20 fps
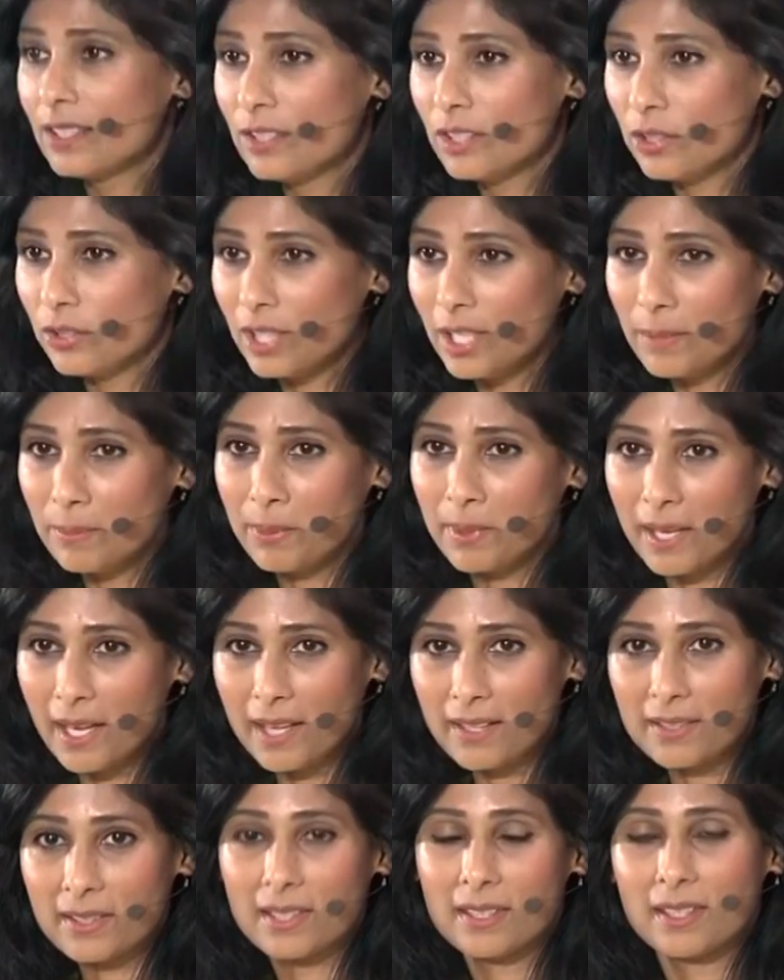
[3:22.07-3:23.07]
to keep it
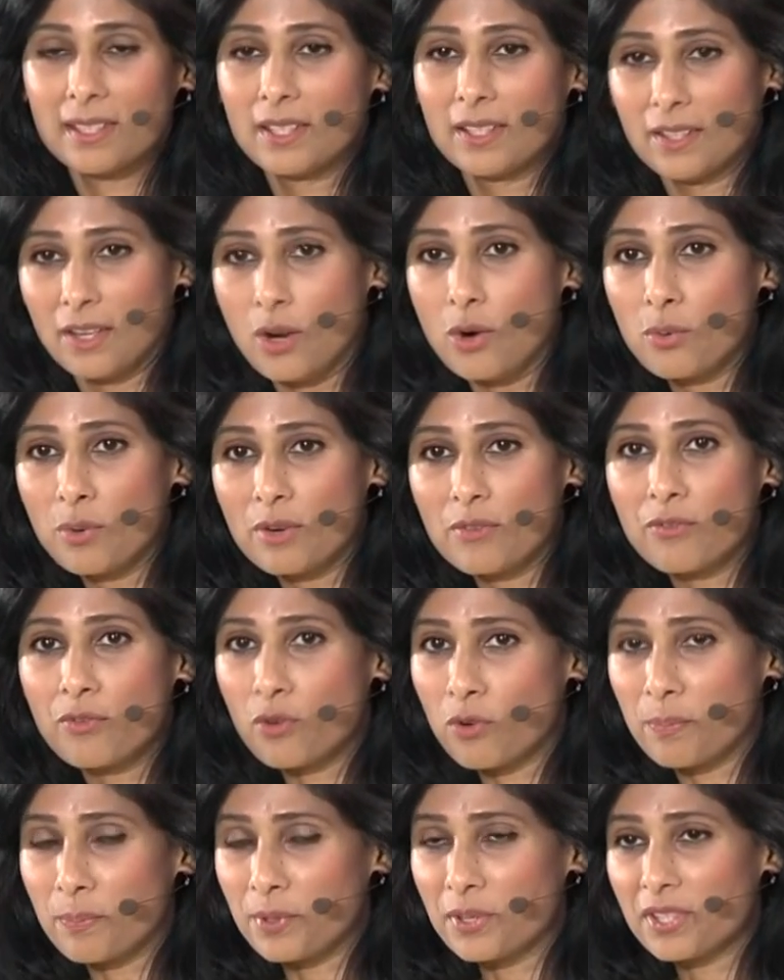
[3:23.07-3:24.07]
at over
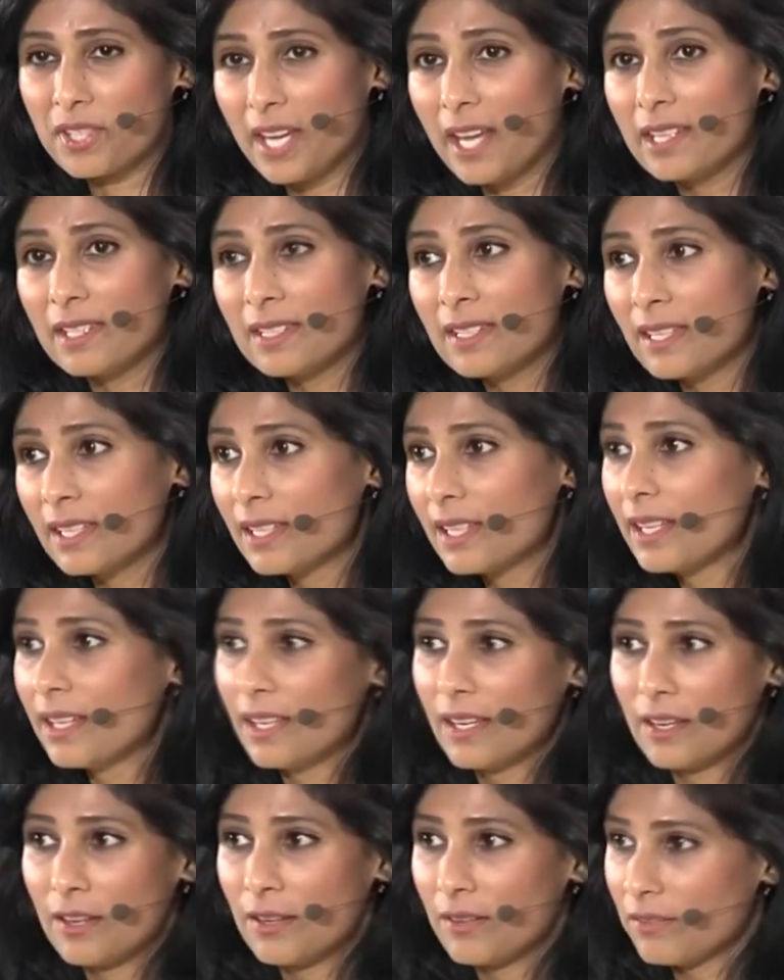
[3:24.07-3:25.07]
4%
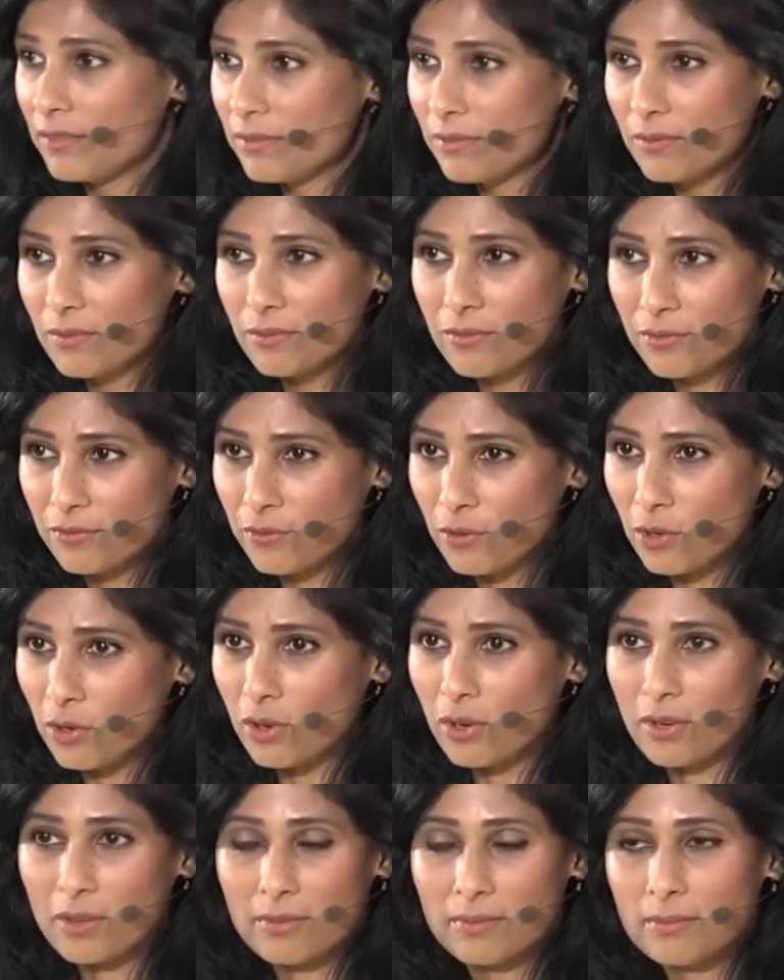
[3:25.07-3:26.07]

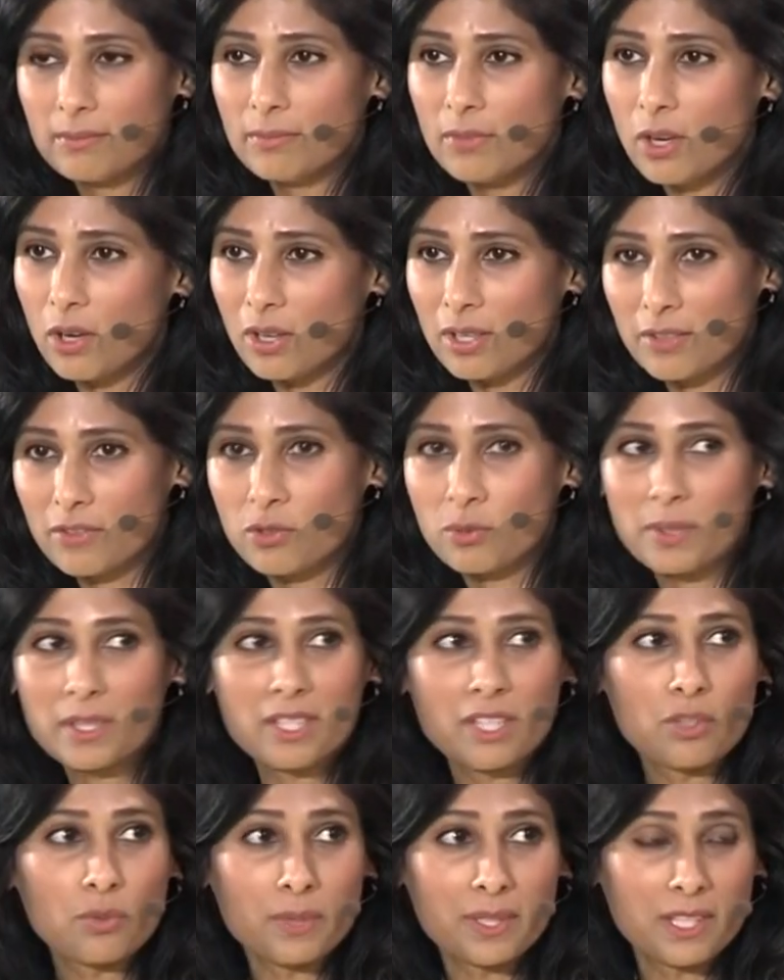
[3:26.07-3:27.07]
for all of
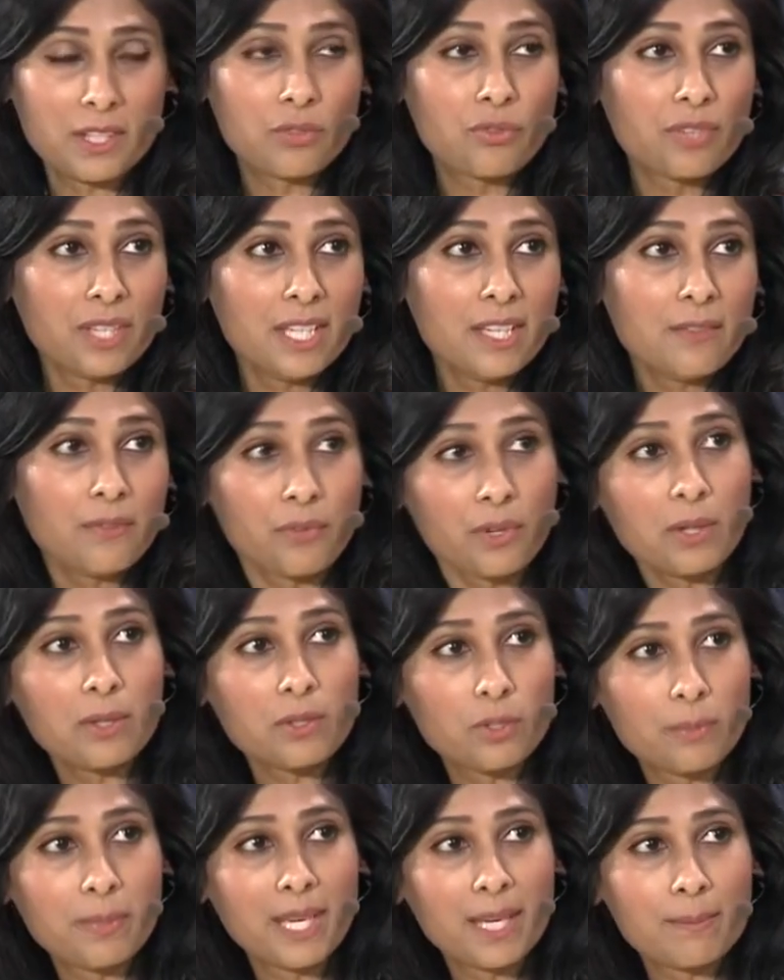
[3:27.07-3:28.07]
2023
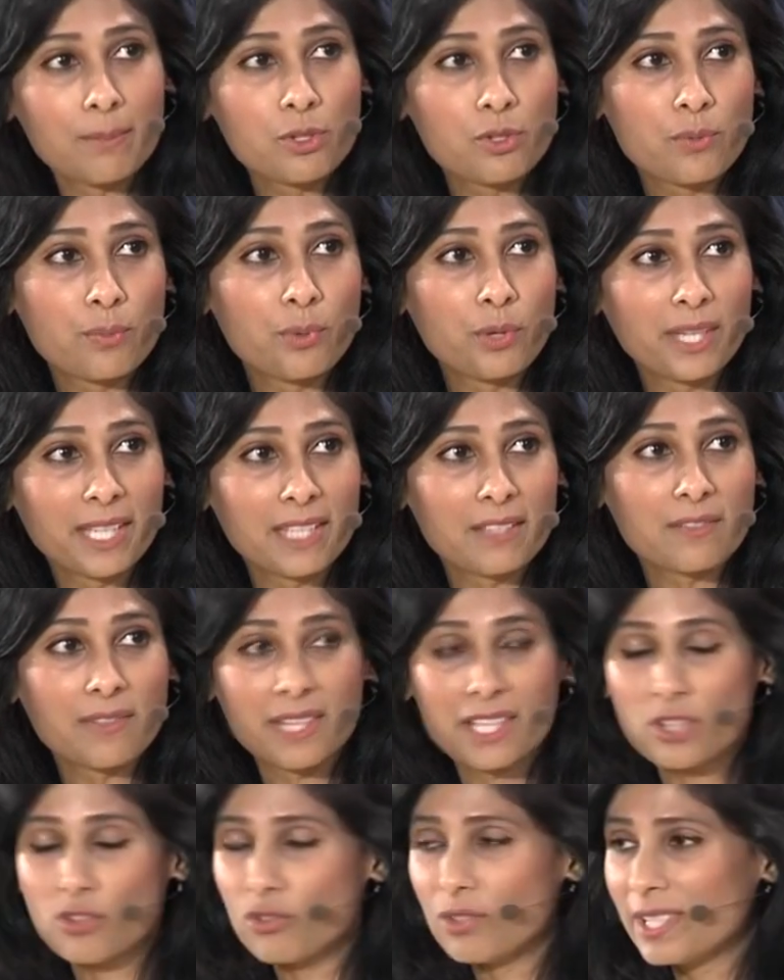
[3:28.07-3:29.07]
to be able to bring
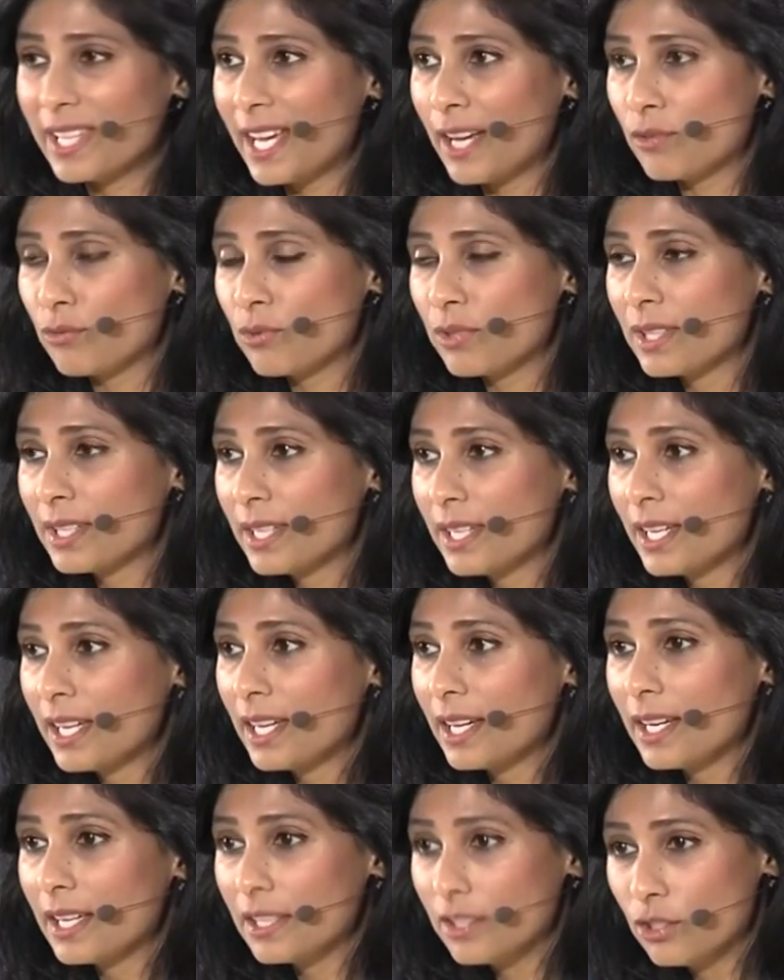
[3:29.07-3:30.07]
inflation down
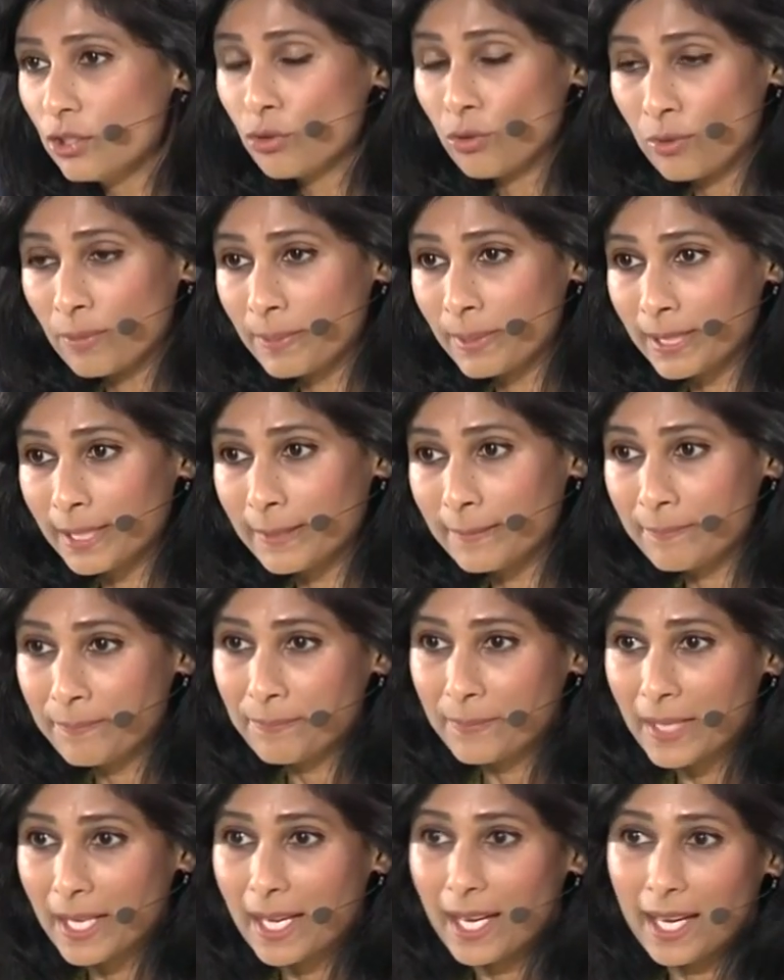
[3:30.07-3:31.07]
durably.
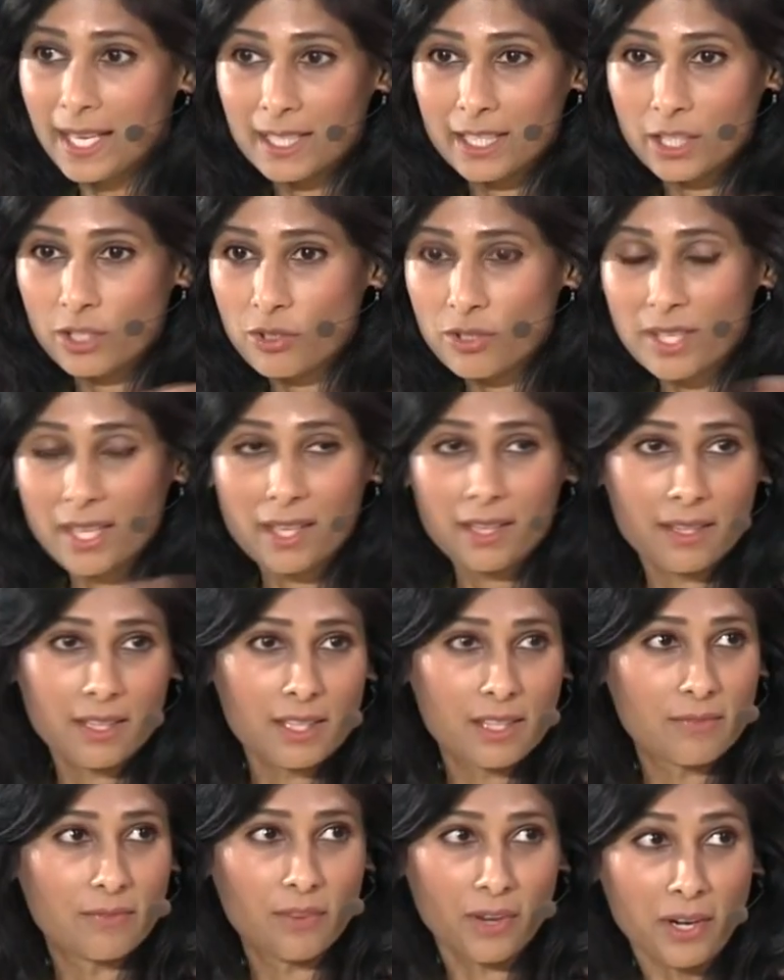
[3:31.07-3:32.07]
And like you said,
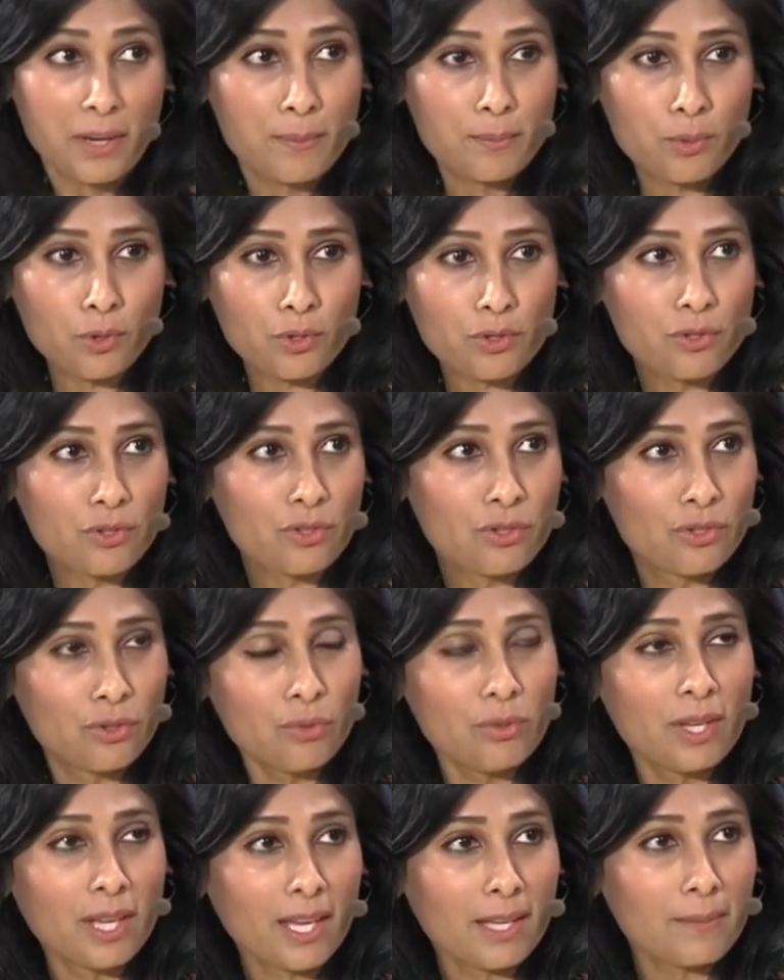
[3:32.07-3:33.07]
it's very important to do
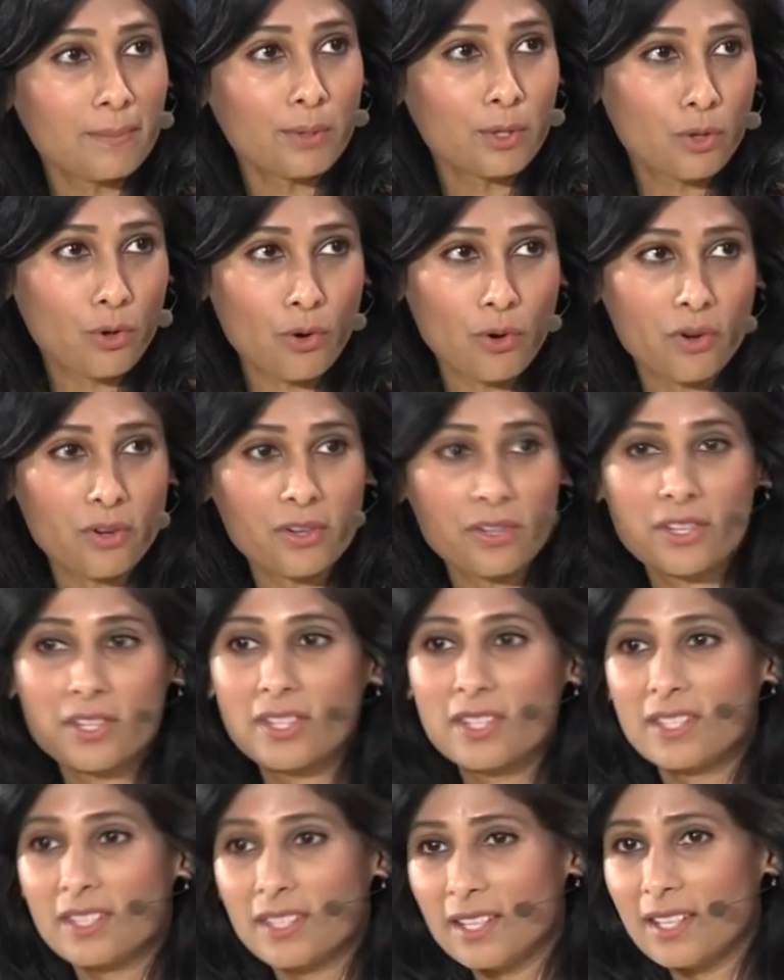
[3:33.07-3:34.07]
that
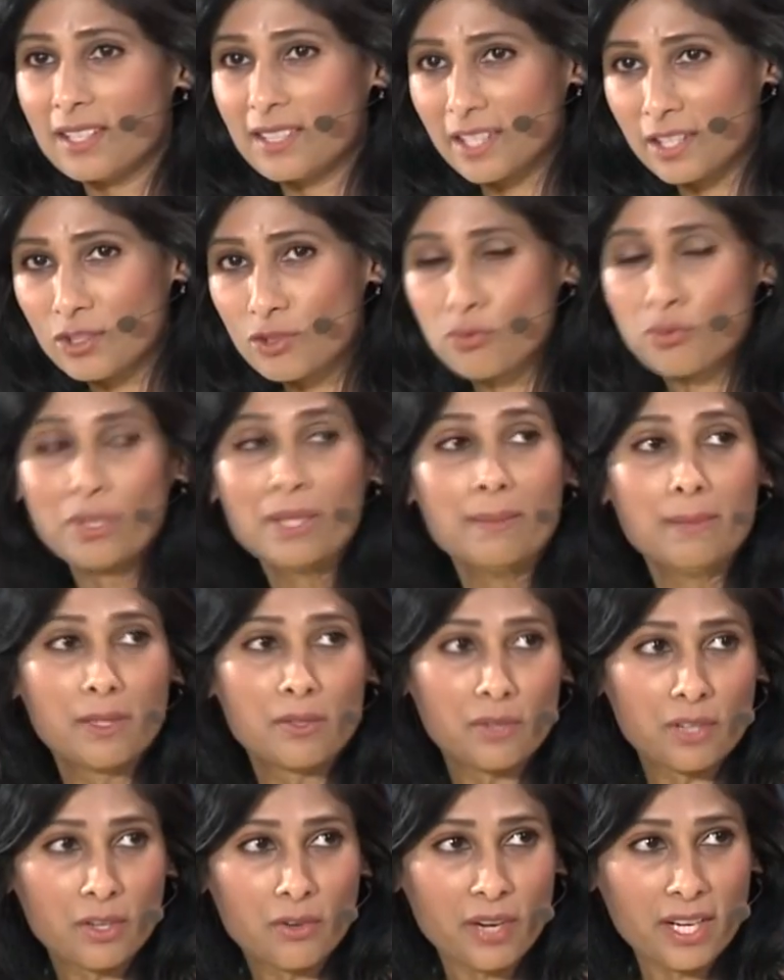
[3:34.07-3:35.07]
because it's extremely
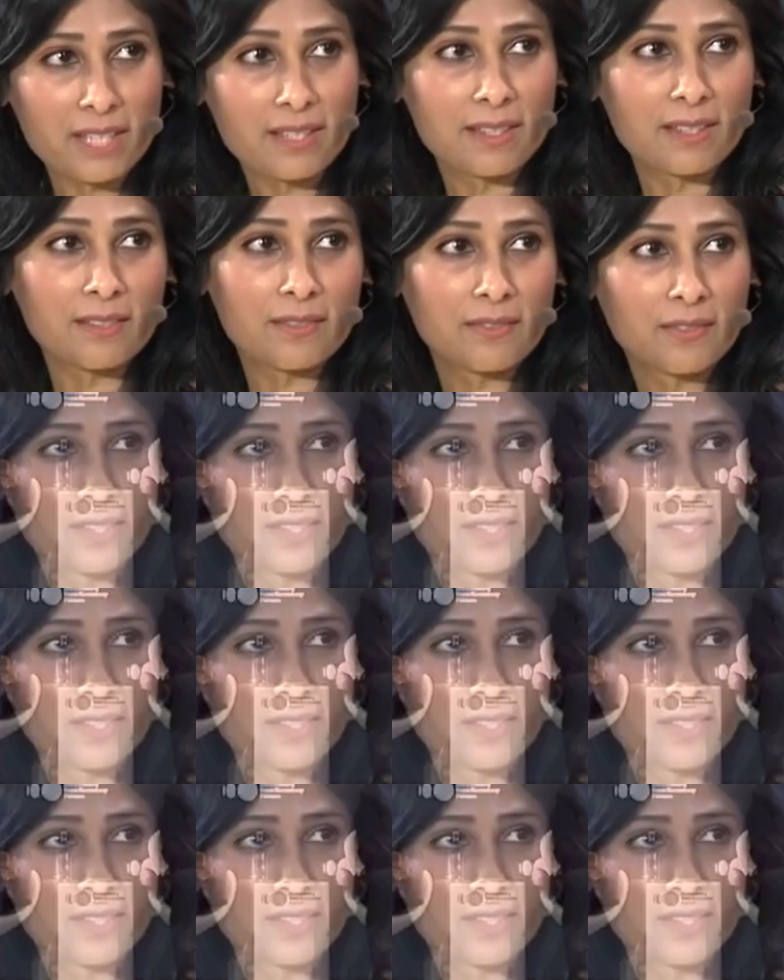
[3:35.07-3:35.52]
regressive,